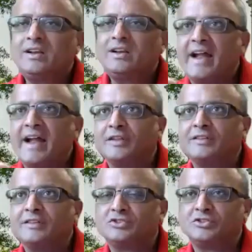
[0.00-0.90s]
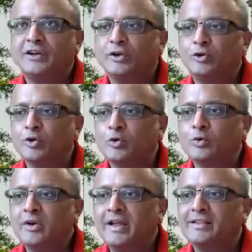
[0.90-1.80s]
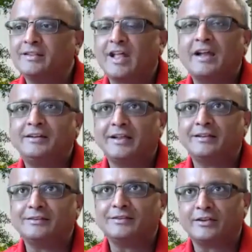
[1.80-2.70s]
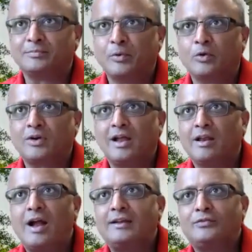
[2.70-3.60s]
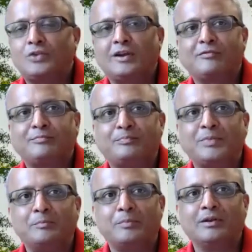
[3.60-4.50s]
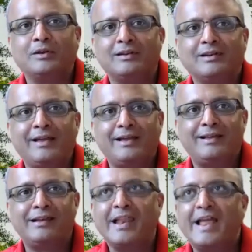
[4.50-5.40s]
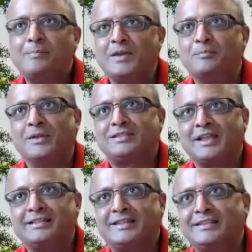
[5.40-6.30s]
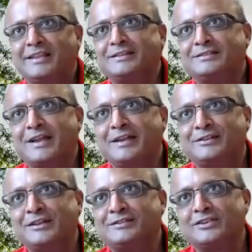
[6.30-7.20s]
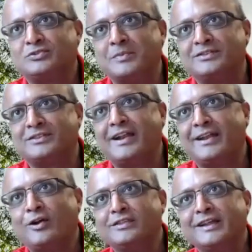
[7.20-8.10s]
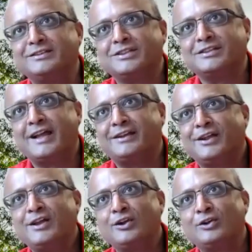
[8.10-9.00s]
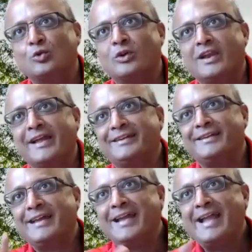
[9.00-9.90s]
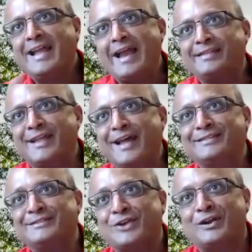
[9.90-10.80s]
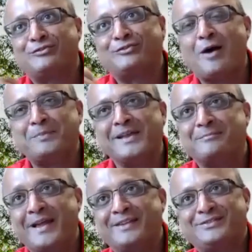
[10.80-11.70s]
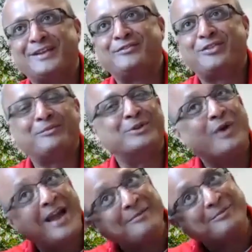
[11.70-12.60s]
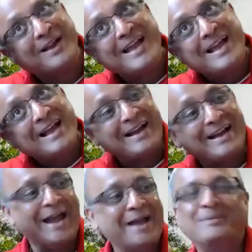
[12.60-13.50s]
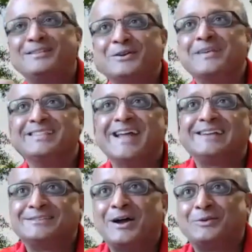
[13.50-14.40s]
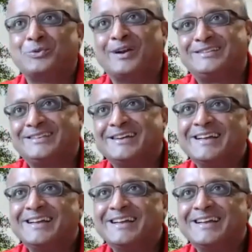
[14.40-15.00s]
kind of research did you do in writing this book? A lot of sort of lay people think that these days research means getting on the internet, Googling, and then sort of copying, pasting from the web. I'm assuming that's not what